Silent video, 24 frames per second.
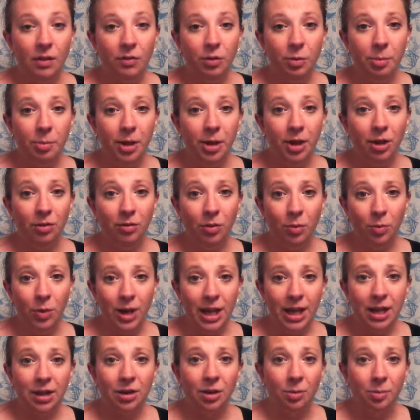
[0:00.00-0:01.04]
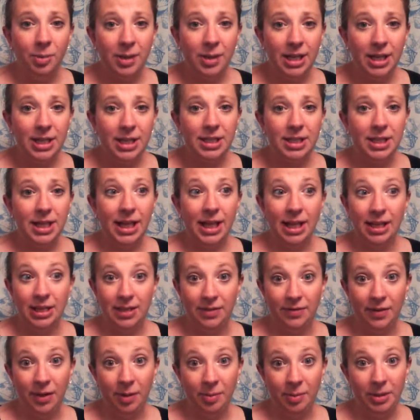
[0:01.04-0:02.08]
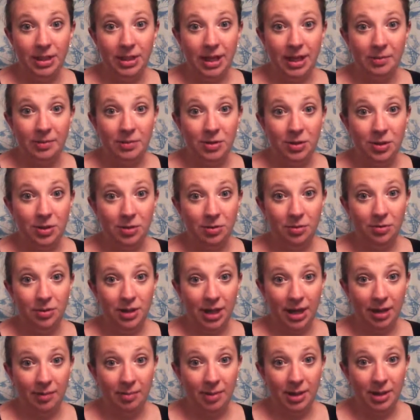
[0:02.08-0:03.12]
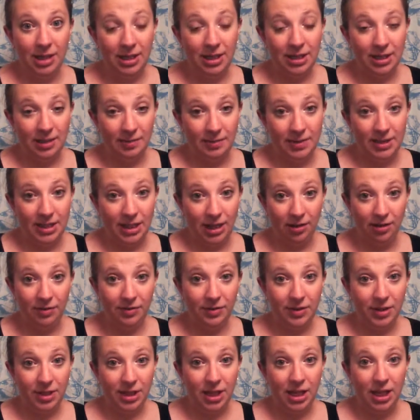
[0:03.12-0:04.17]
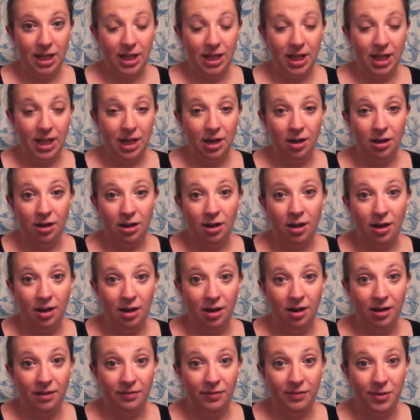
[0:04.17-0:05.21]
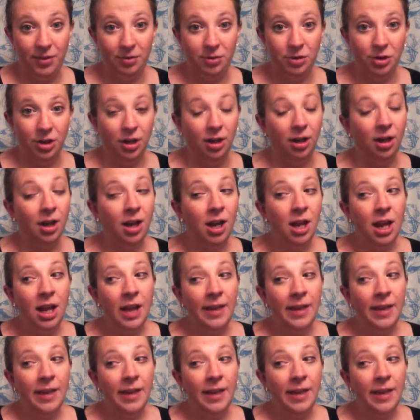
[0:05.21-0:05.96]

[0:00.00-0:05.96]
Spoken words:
for being overweight and obese and developing type 2 diabetes themselves in their future.